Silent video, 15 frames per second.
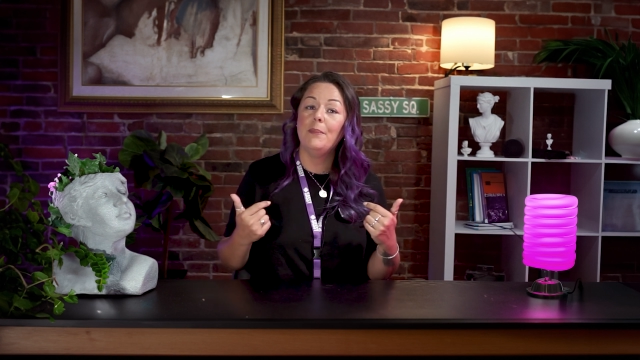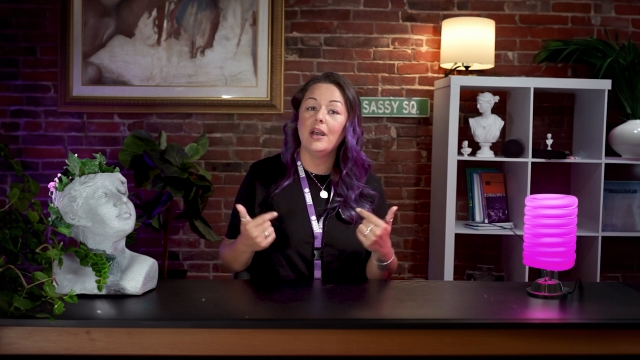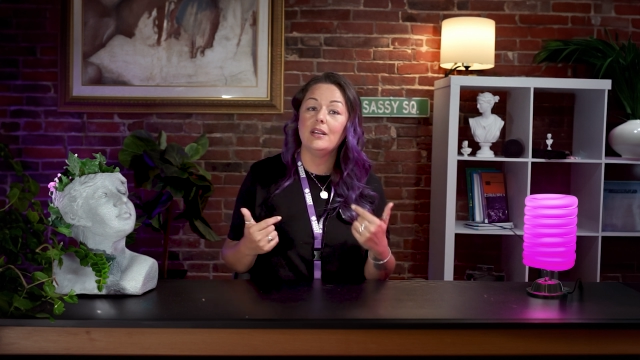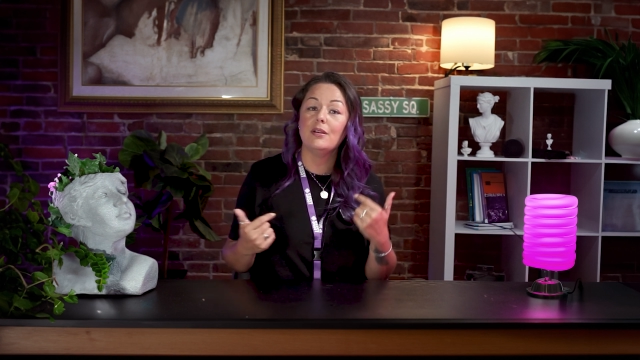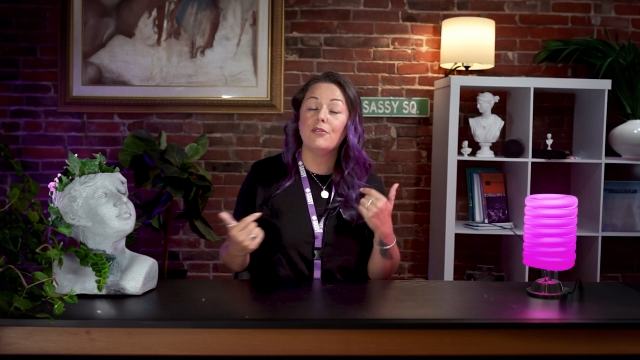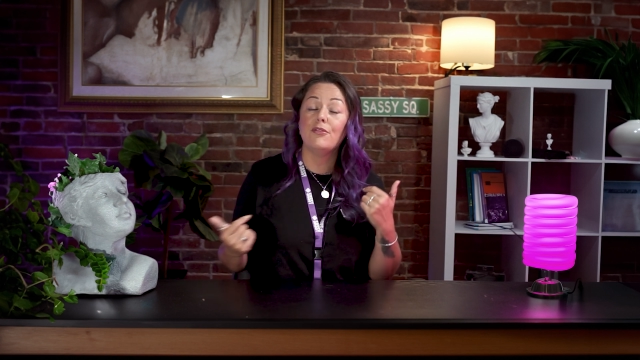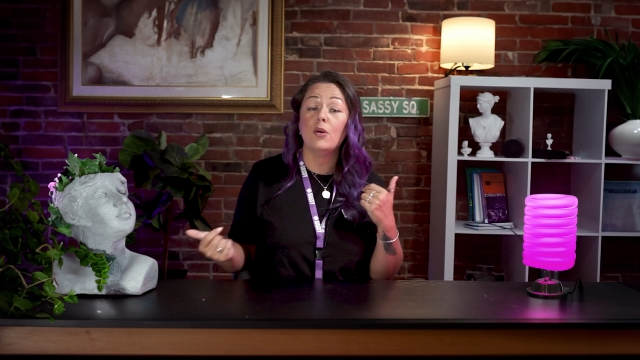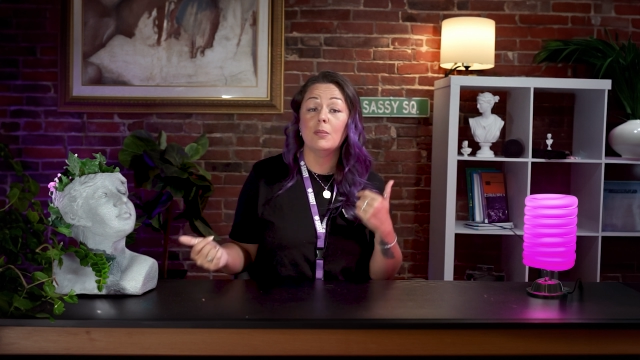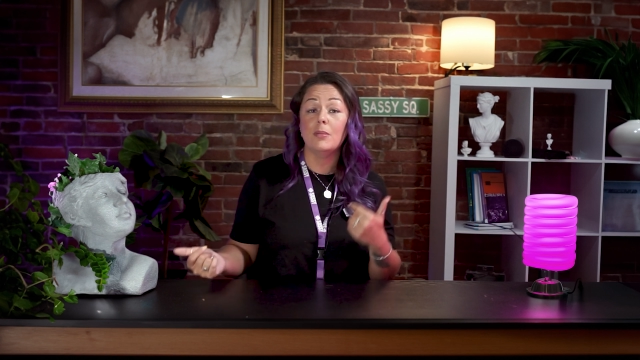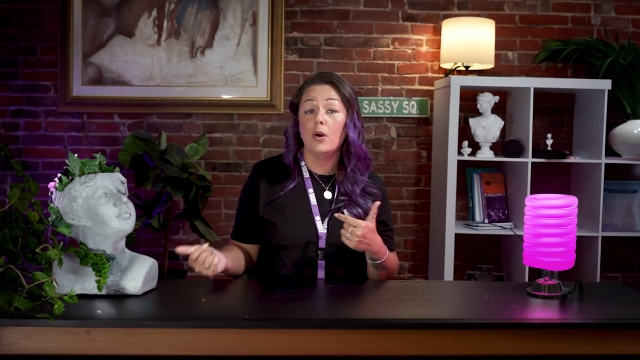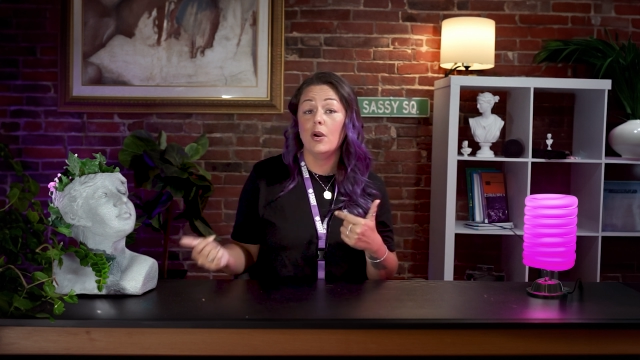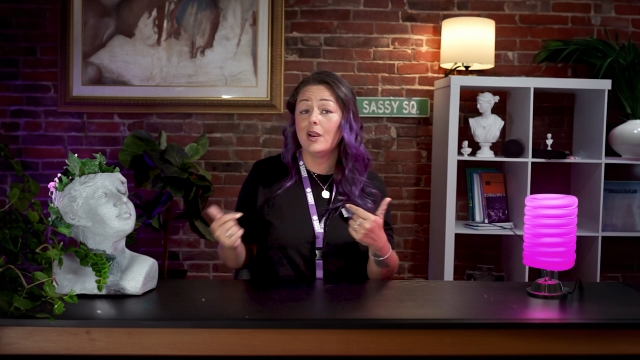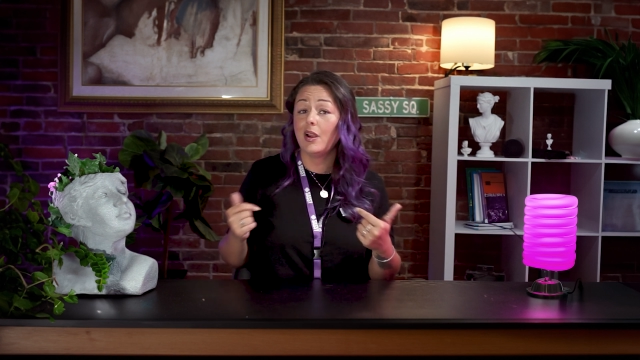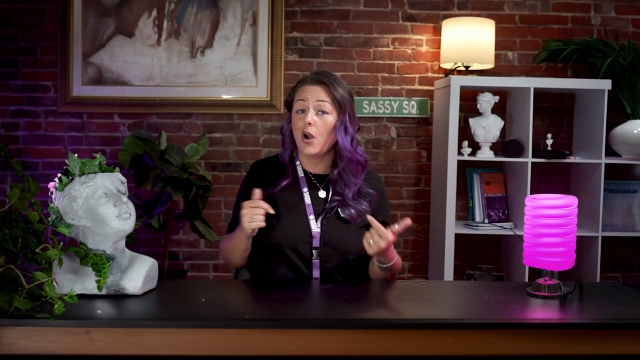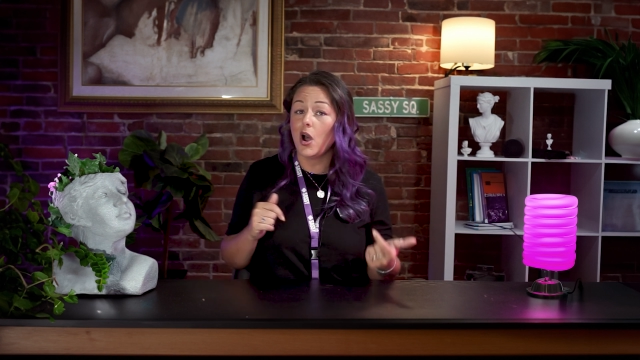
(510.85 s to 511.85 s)
button for
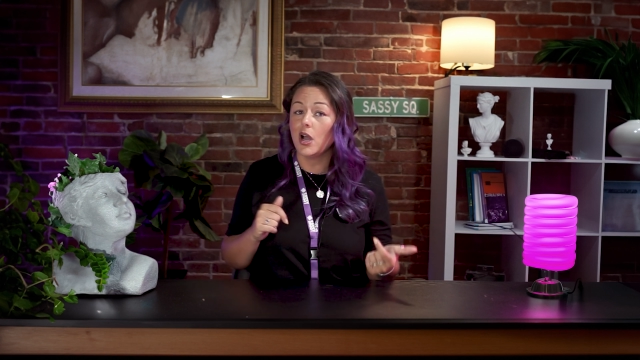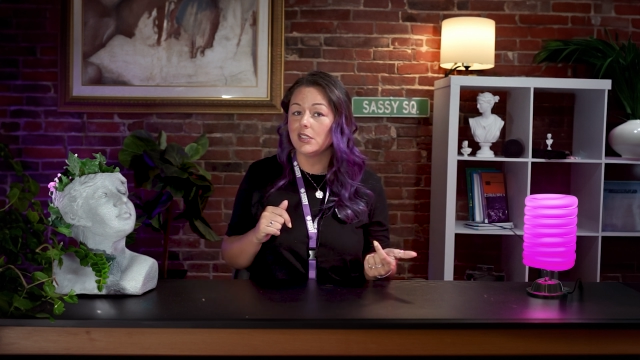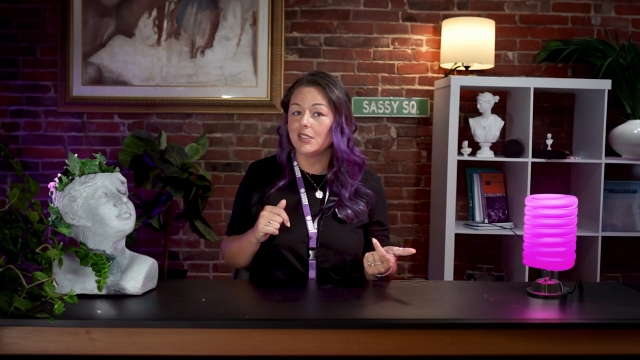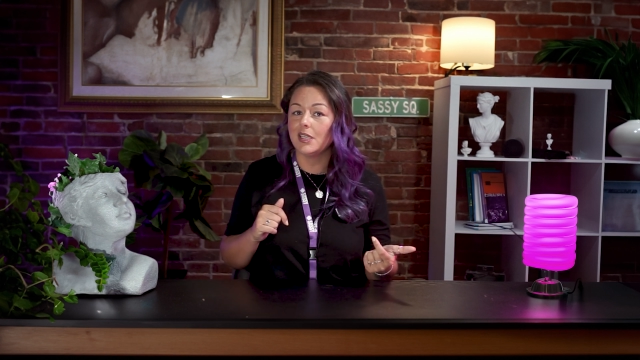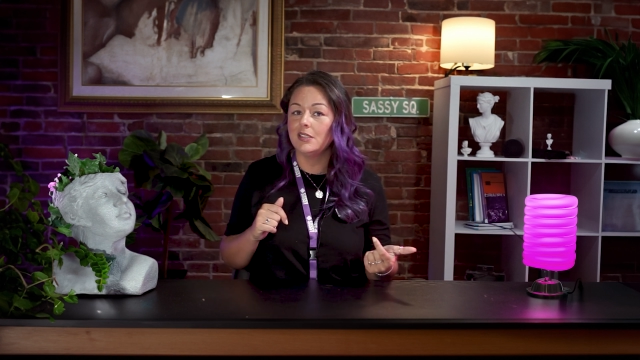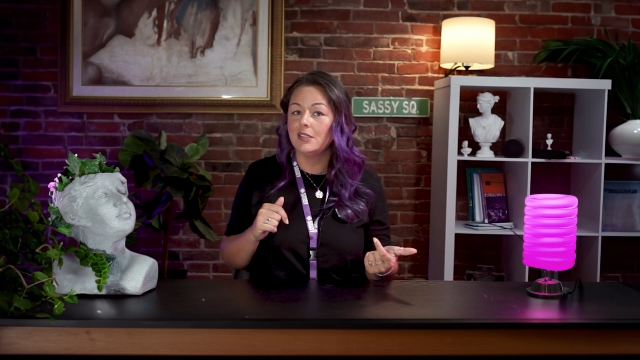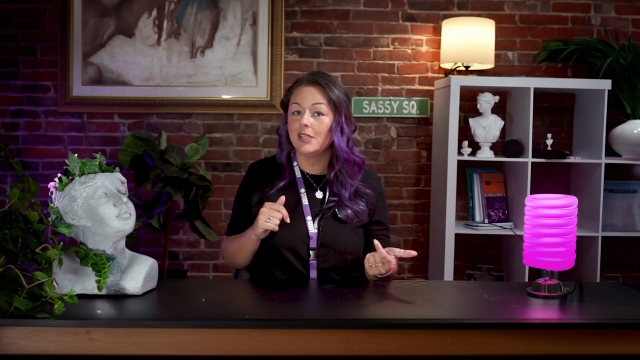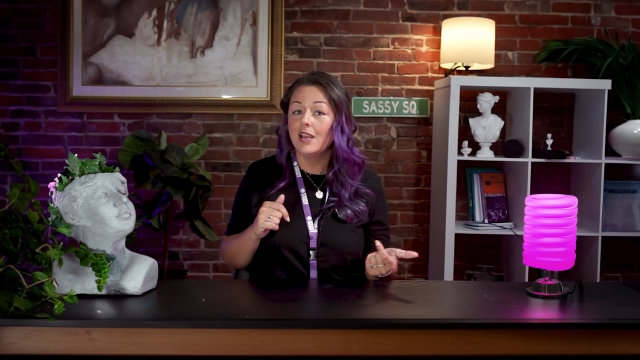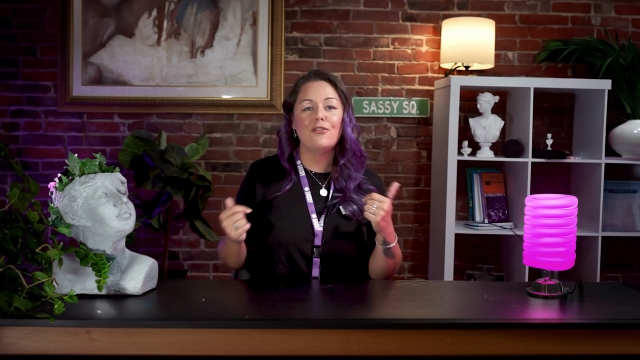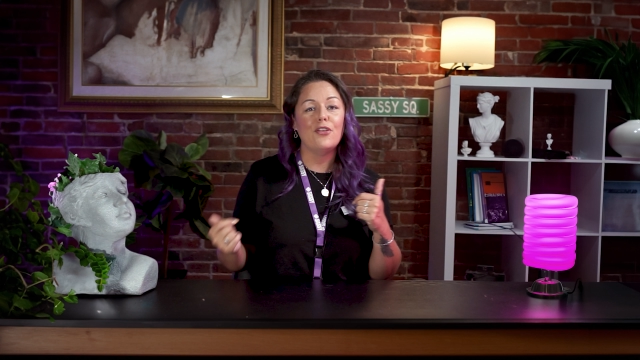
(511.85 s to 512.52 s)
more content